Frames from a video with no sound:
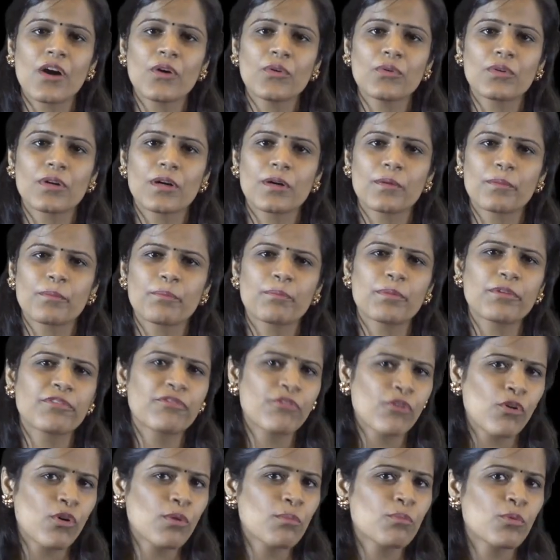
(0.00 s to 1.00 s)
Now,
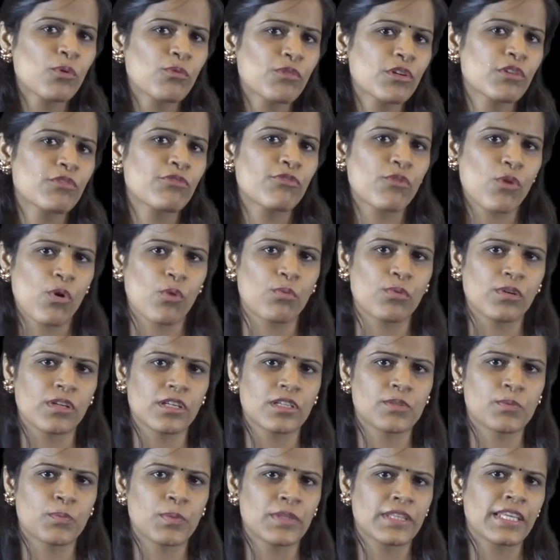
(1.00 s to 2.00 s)
before moving
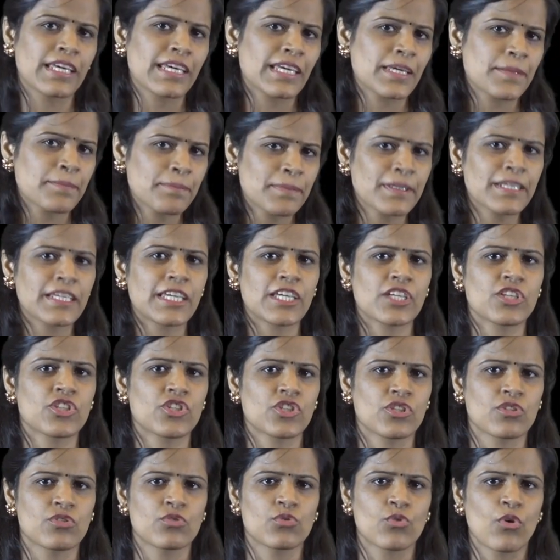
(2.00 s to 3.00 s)
forward with the
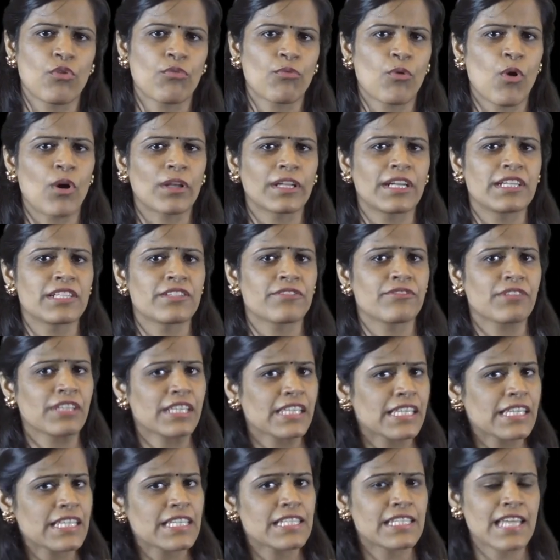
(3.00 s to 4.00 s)
implications of
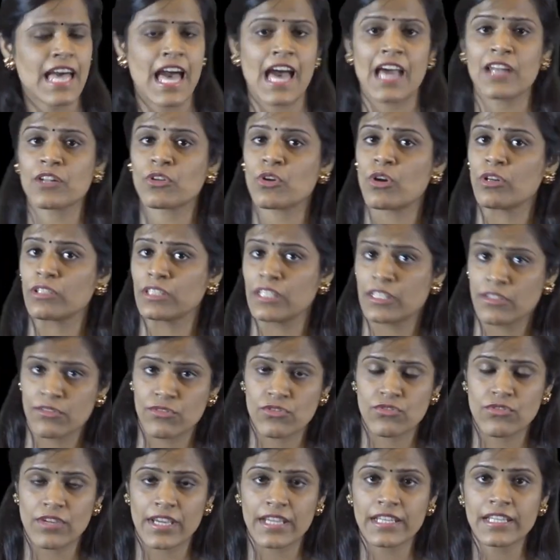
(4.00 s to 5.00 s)
cognitive ease and
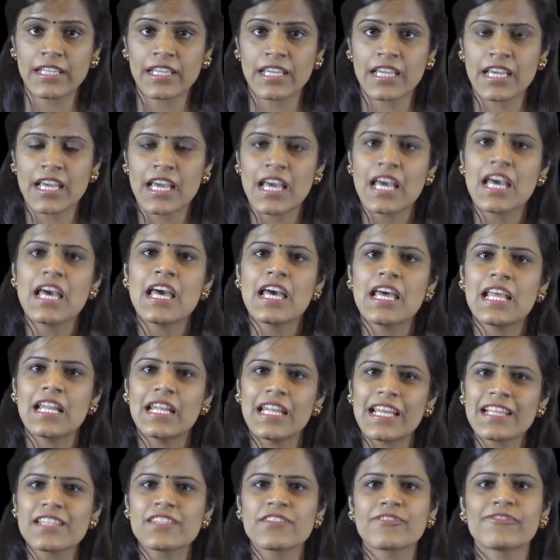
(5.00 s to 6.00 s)
cognitive strain,
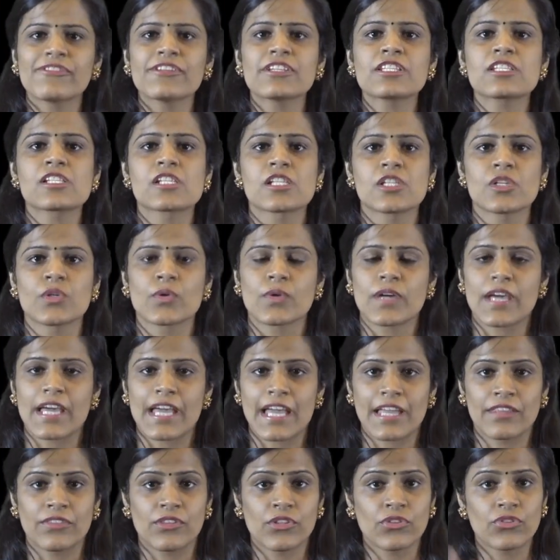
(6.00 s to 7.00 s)
let's first
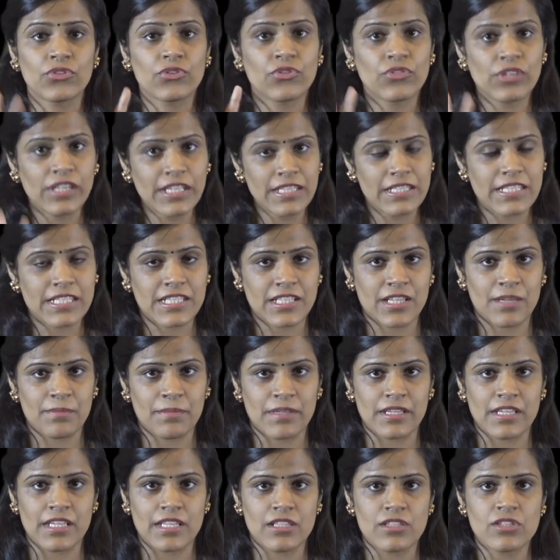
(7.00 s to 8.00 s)
look at the three
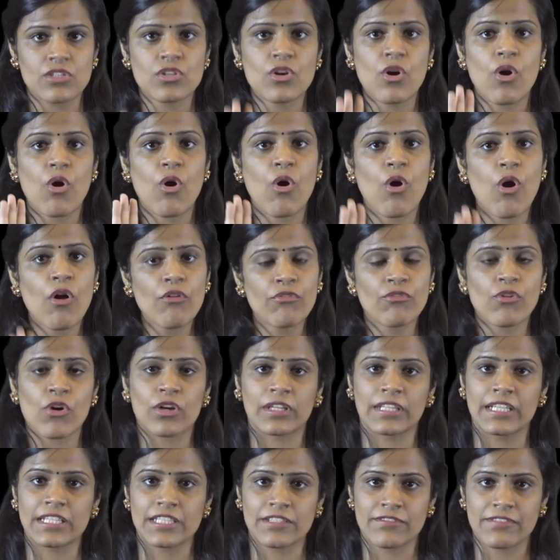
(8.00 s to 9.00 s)
determinants
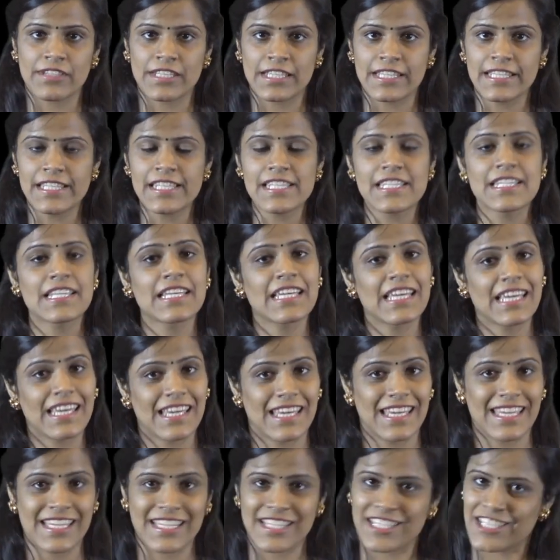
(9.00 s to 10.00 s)
of cognitive ease
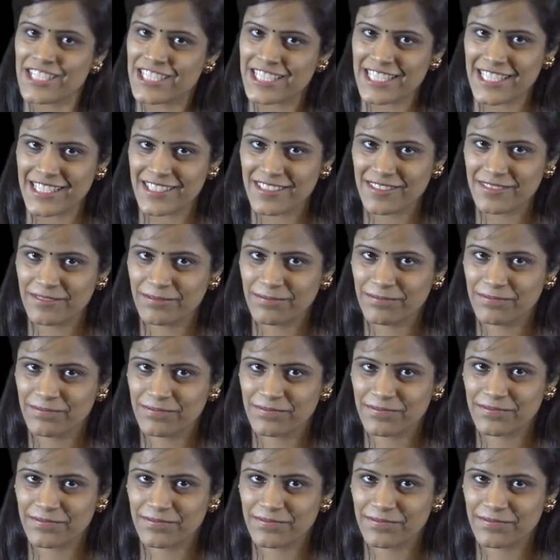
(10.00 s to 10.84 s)
in detail.